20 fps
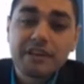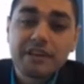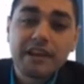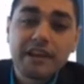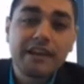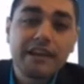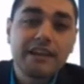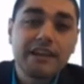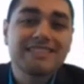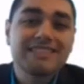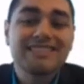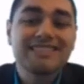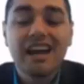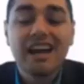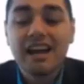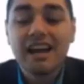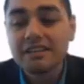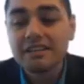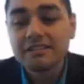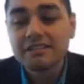okay, it's
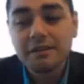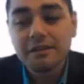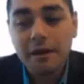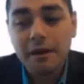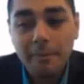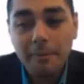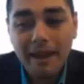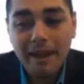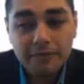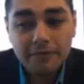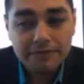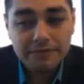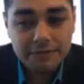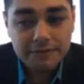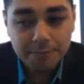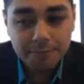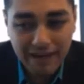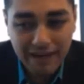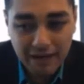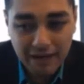not about
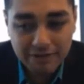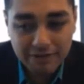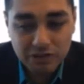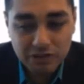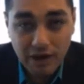spamming.